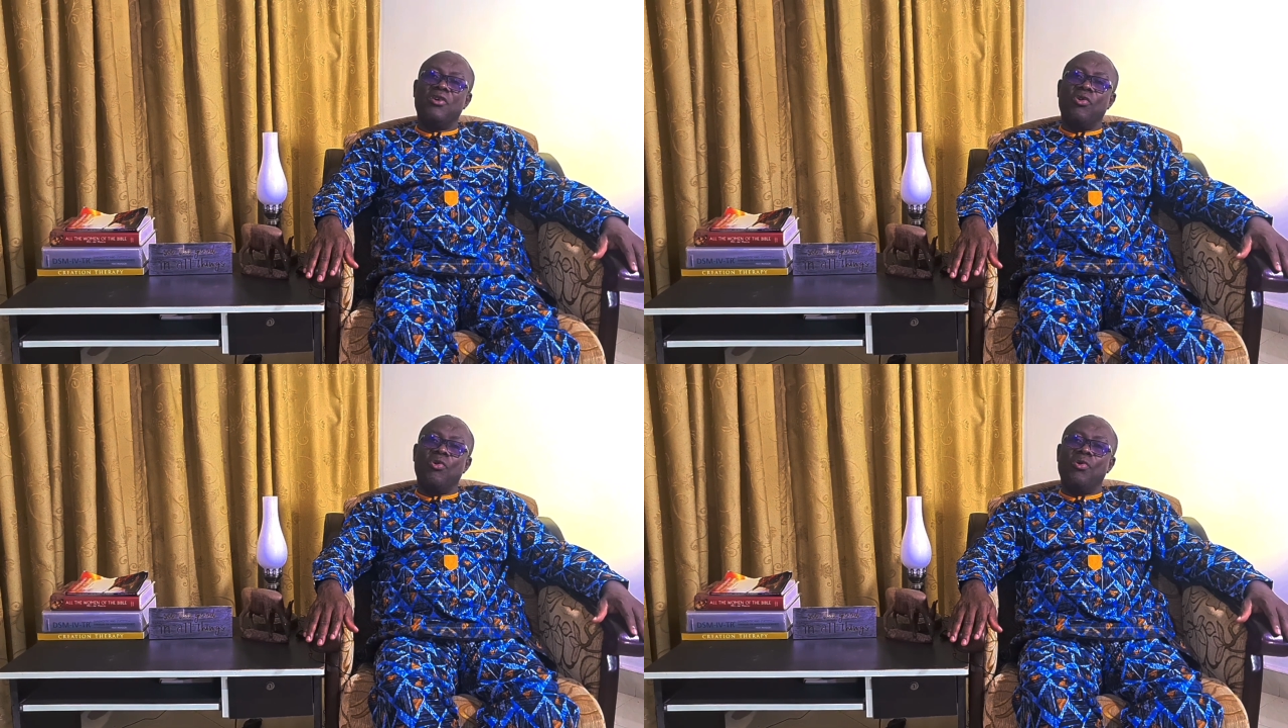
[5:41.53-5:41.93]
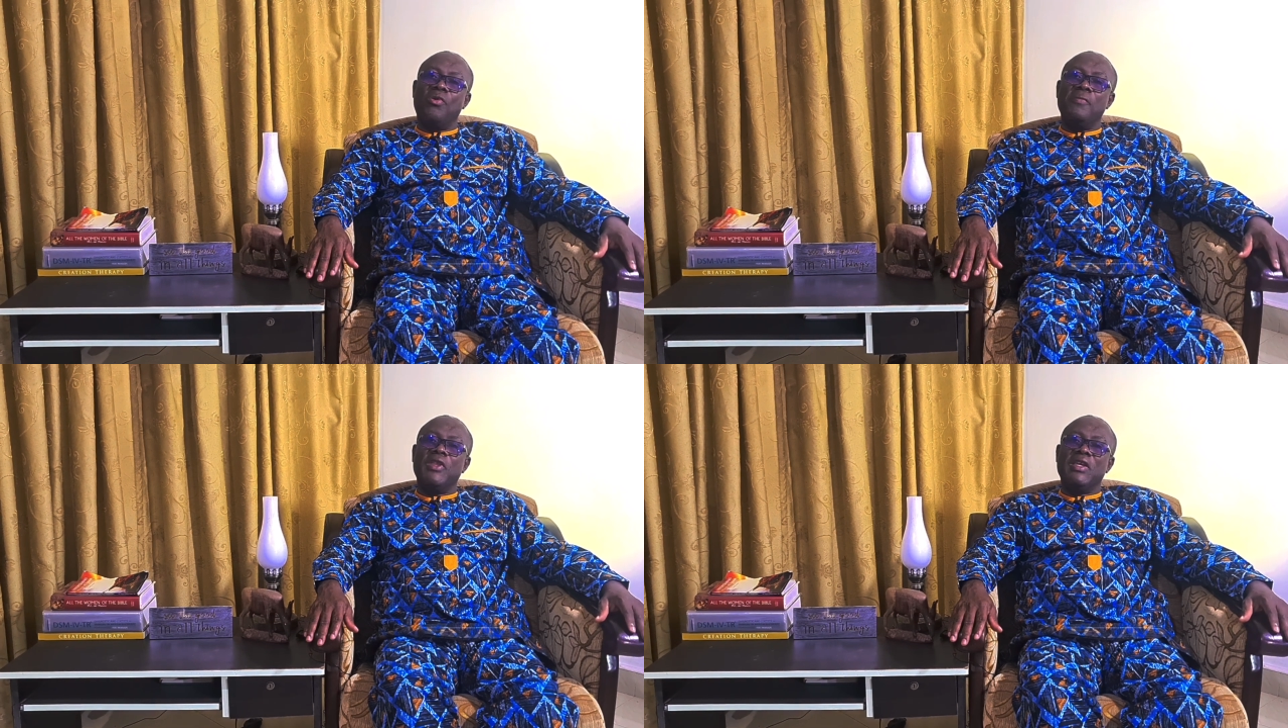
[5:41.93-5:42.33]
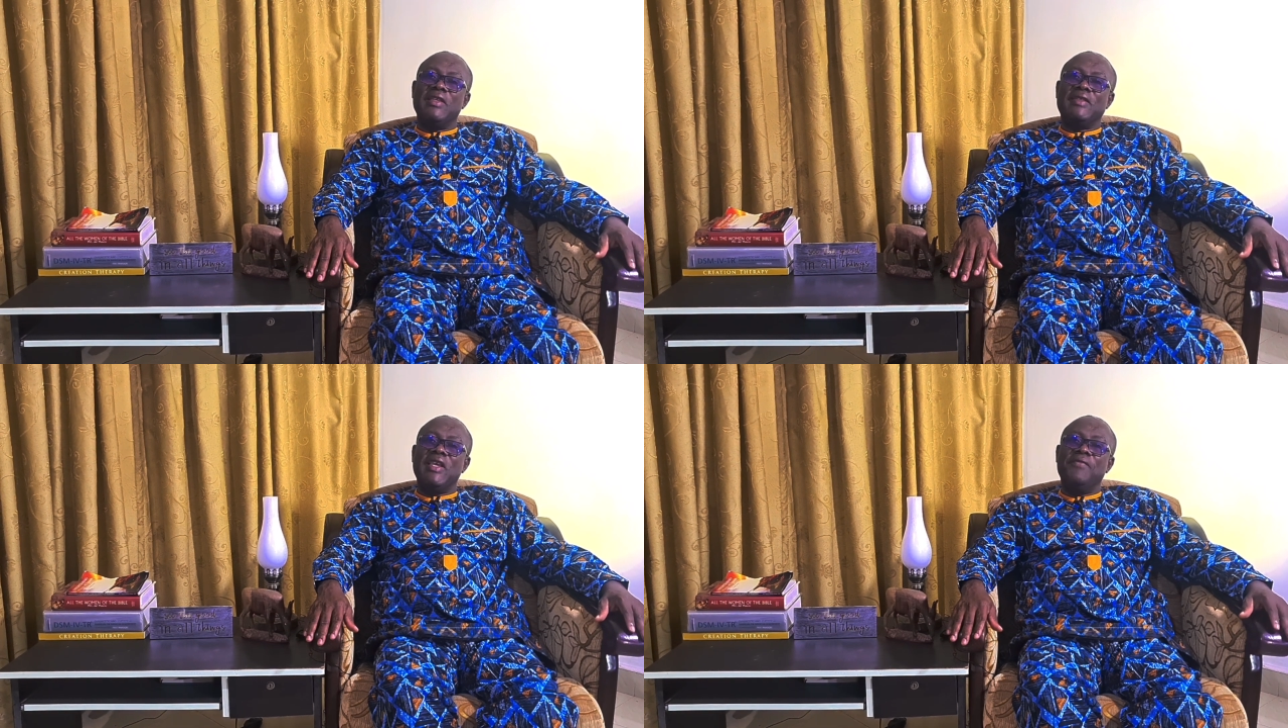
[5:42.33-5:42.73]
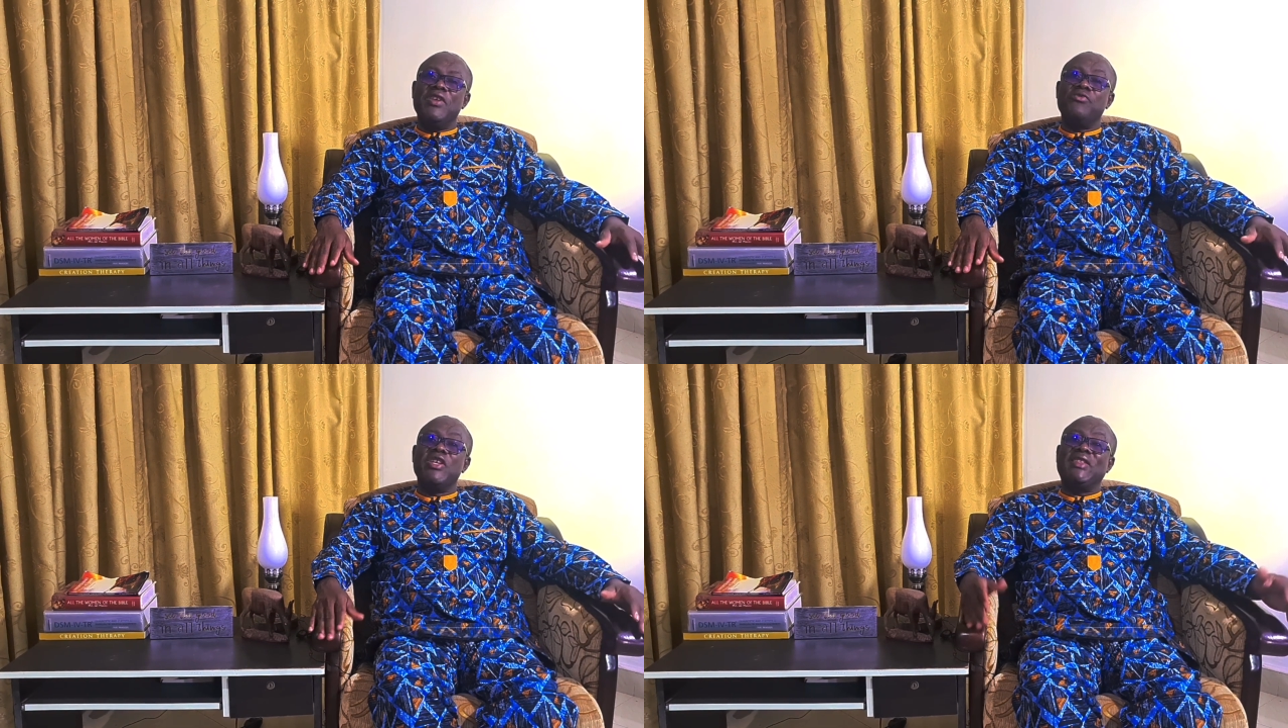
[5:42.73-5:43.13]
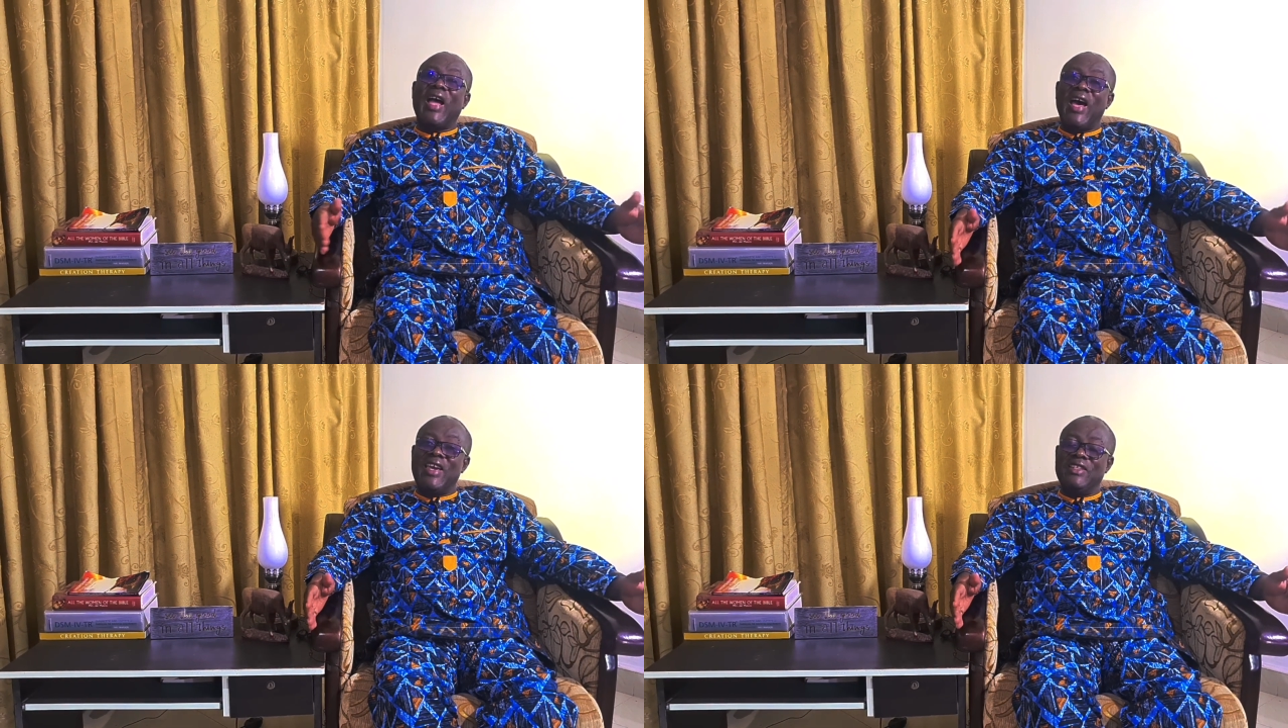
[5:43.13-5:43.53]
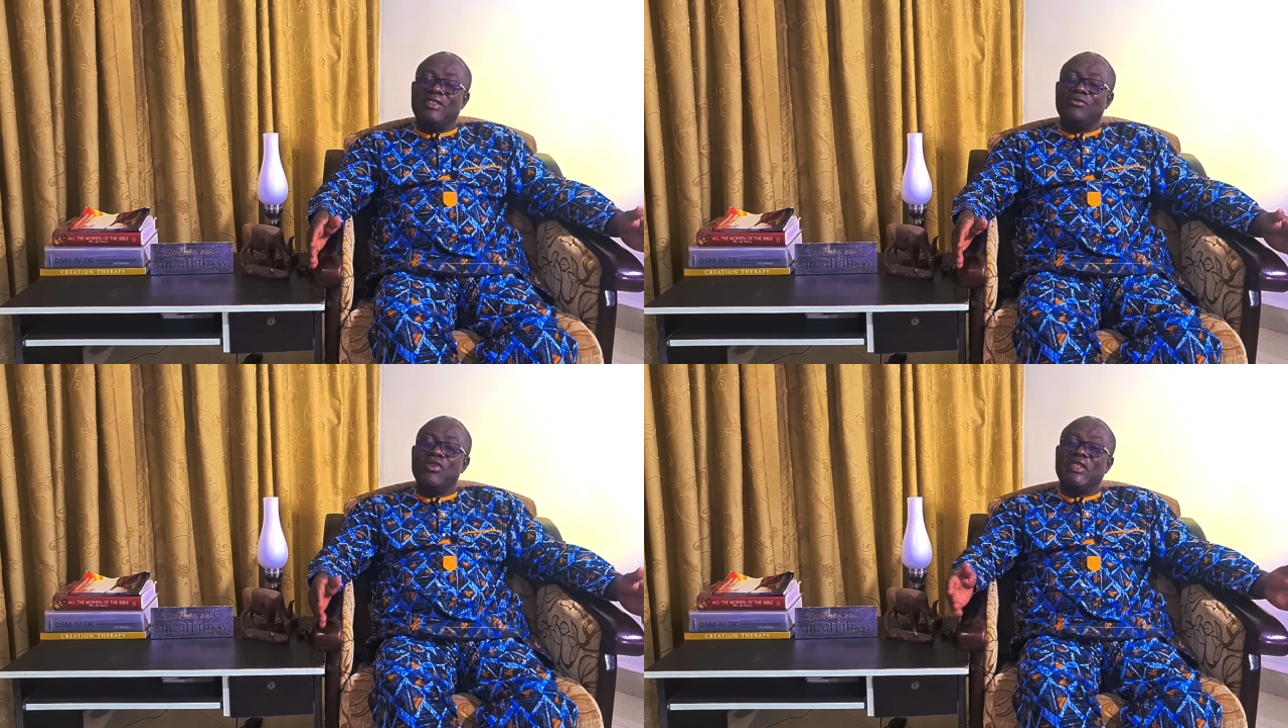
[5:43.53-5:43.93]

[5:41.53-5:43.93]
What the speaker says: or is even retired,